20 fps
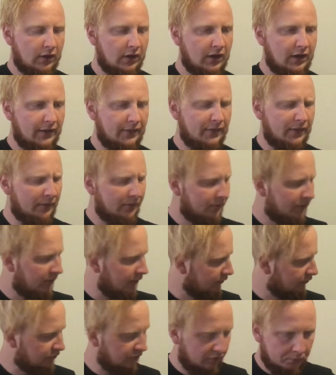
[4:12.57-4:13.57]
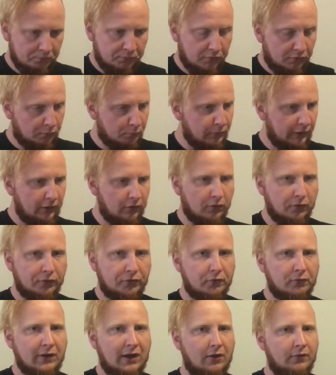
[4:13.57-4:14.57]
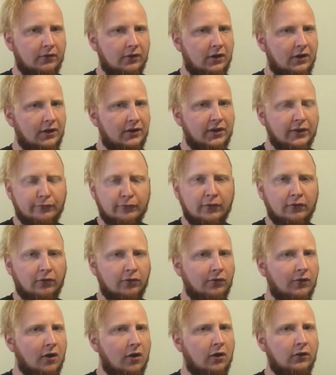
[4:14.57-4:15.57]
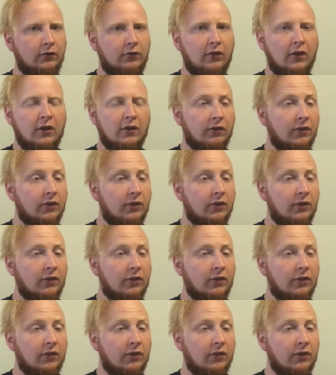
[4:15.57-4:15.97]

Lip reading: together? They're just sprinkled throughout different songs.